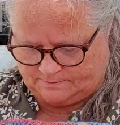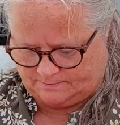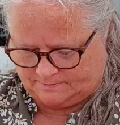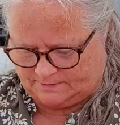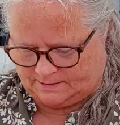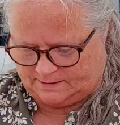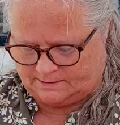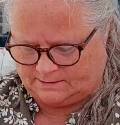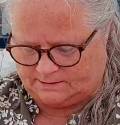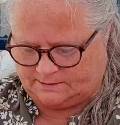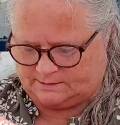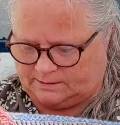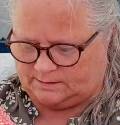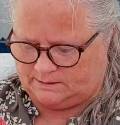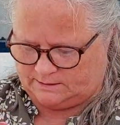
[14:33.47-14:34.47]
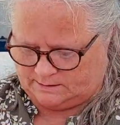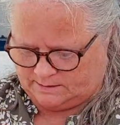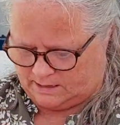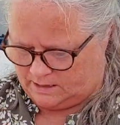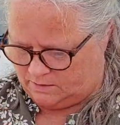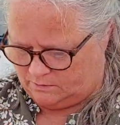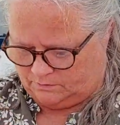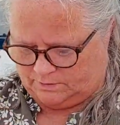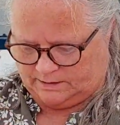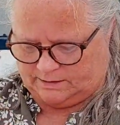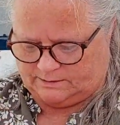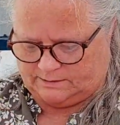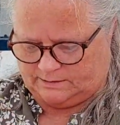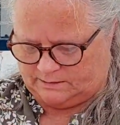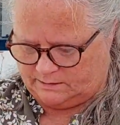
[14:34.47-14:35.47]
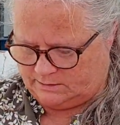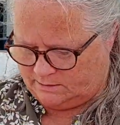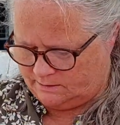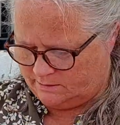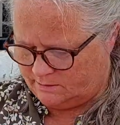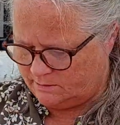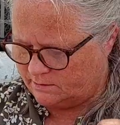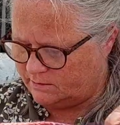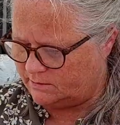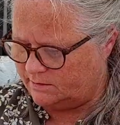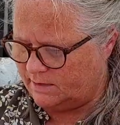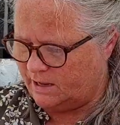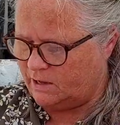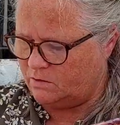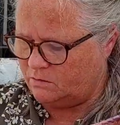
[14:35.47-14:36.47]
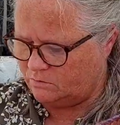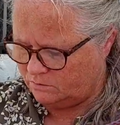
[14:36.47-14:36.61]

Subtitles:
This is how it is now.